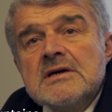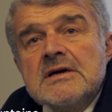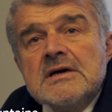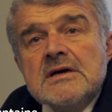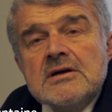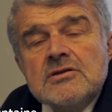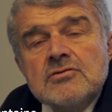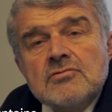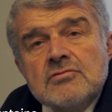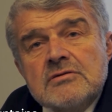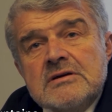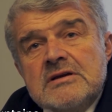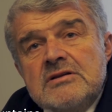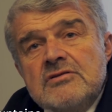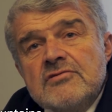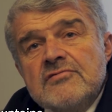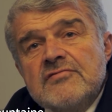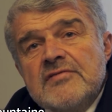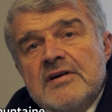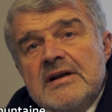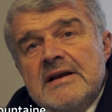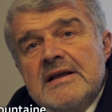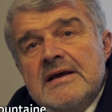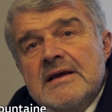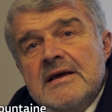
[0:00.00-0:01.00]
So we
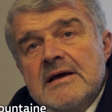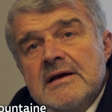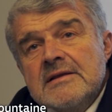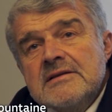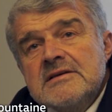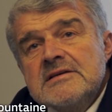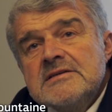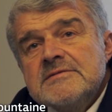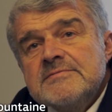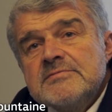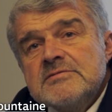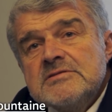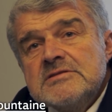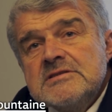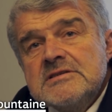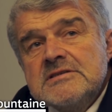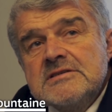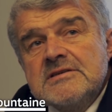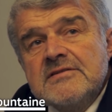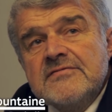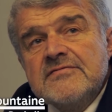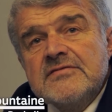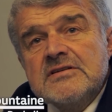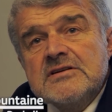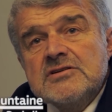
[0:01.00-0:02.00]
needed a device that
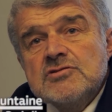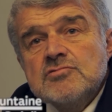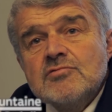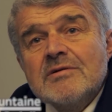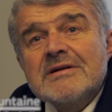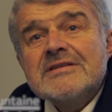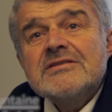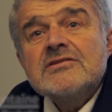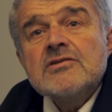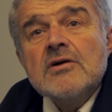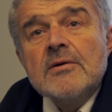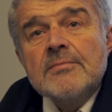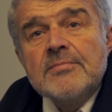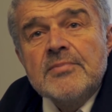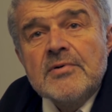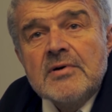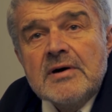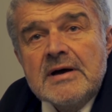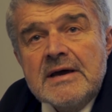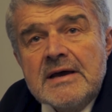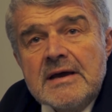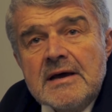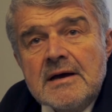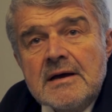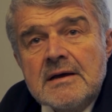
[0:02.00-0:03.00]
was installed
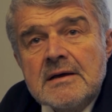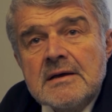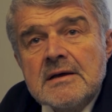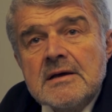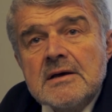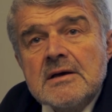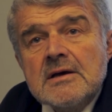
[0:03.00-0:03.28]
temporarily,